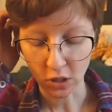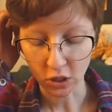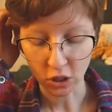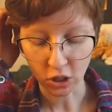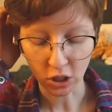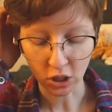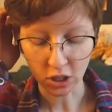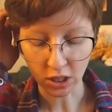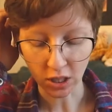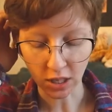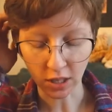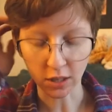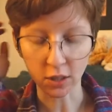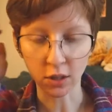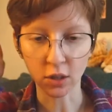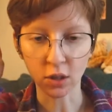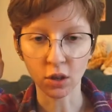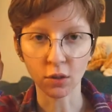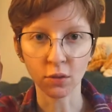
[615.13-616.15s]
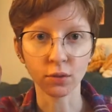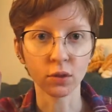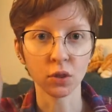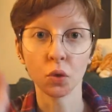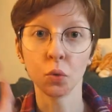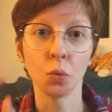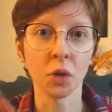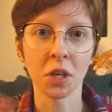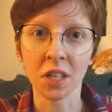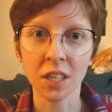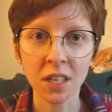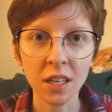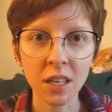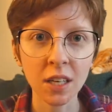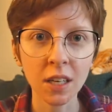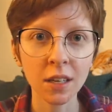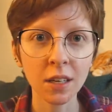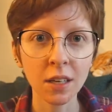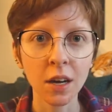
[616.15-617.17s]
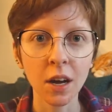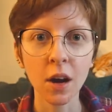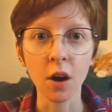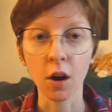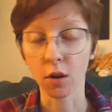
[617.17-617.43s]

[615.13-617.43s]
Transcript: just, like, the fluidity